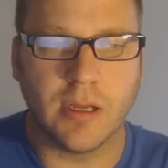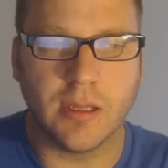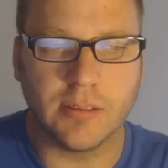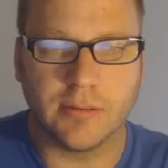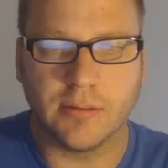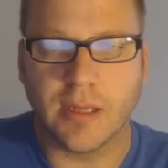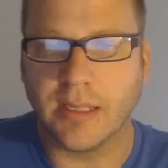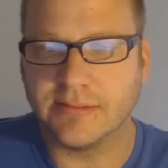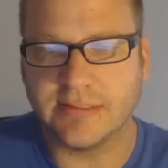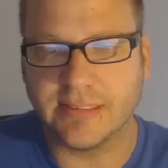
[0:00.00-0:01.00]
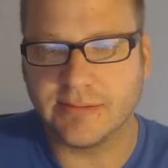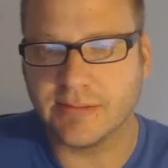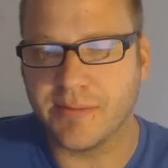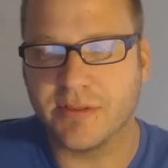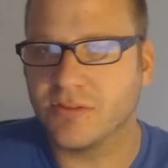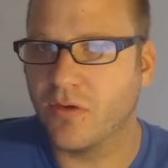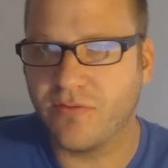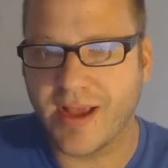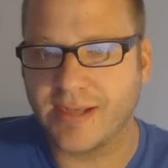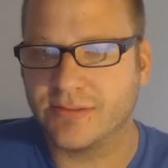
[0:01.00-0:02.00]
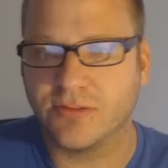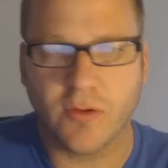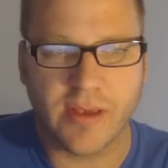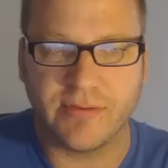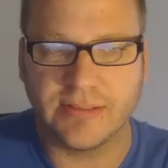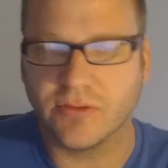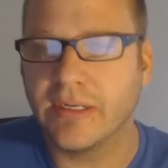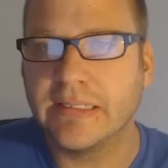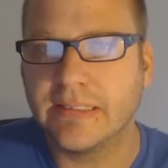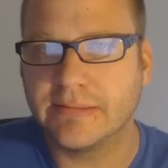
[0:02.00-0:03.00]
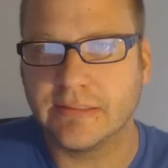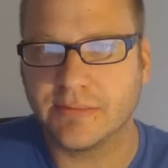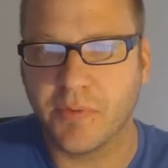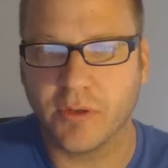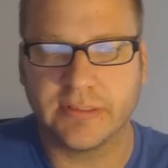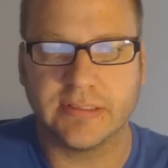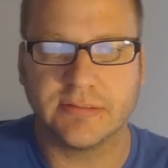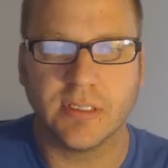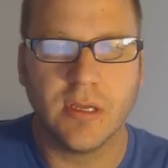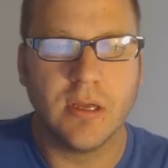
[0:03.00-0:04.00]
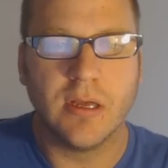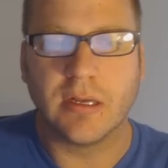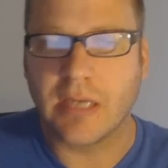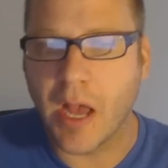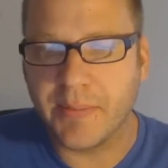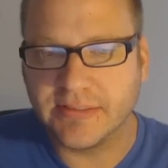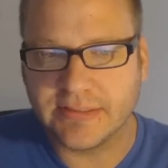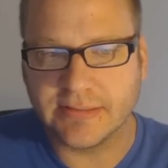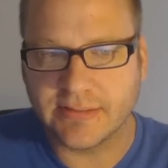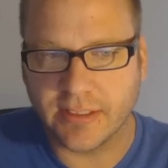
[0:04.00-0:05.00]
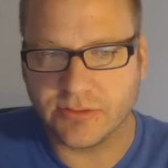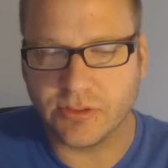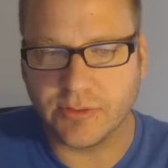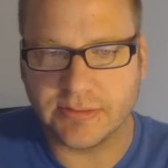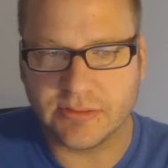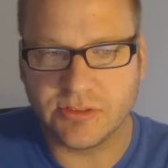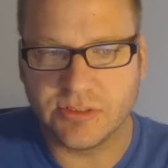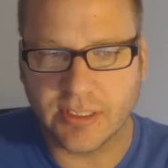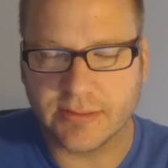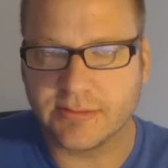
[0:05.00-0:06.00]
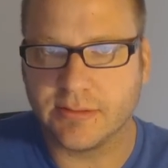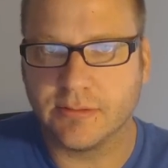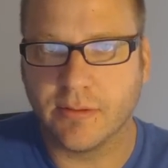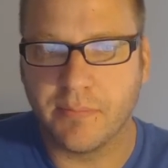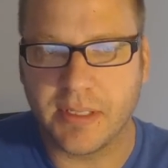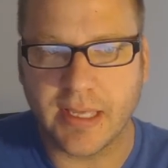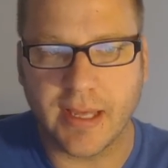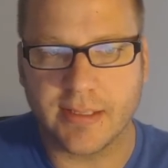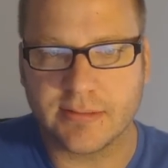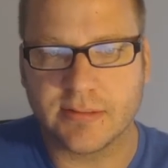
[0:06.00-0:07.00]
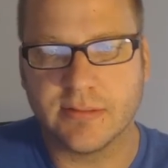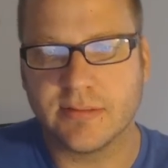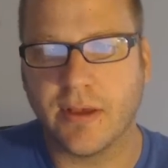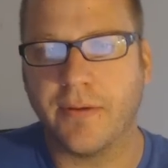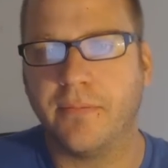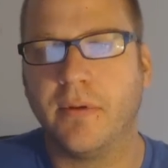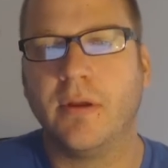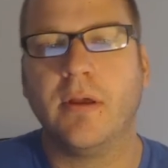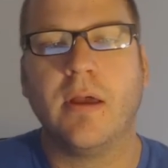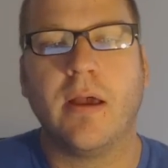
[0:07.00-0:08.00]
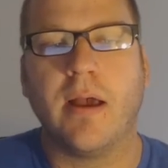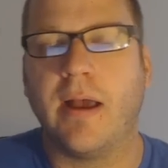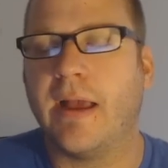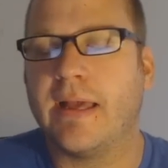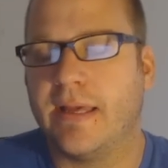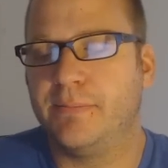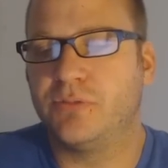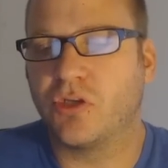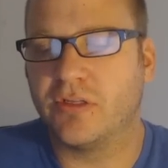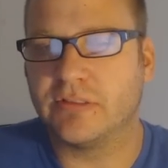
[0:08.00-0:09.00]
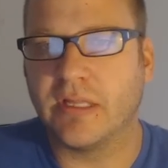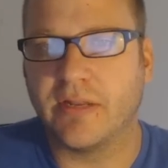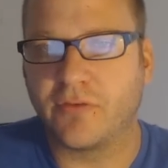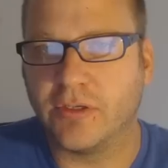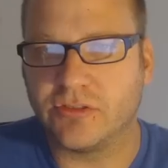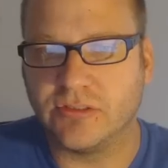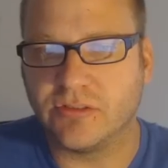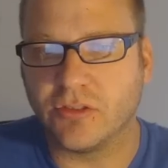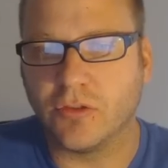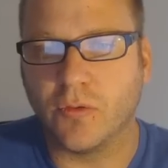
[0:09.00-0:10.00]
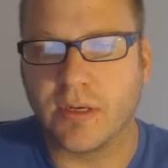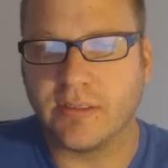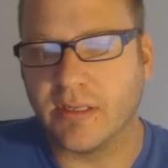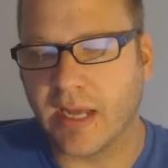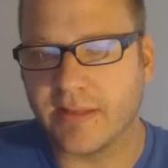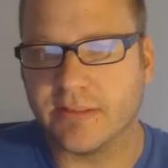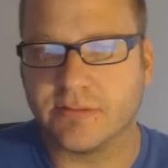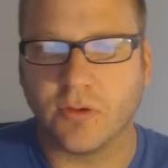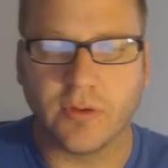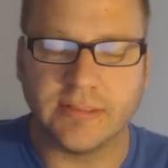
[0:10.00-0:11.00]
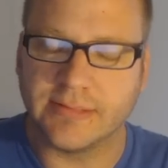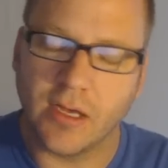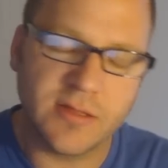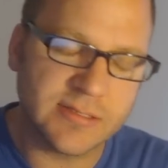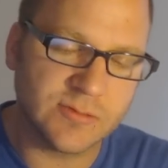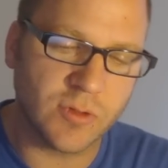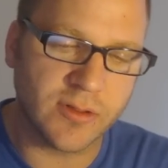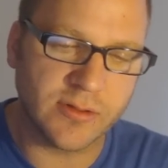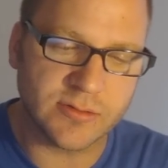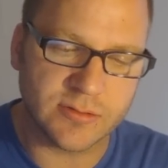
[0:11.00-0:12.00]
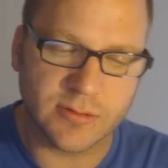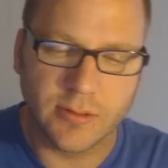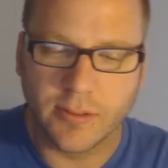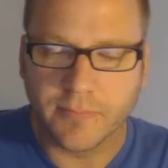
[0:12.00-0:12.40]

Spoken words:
on nonsense. I mean, there's no facts, there's no evidence or anything to support this. Common sense tells you it's just BS. So I'm sure there's a lot of Christians too who want to deny this story and say, oh, this is one of those,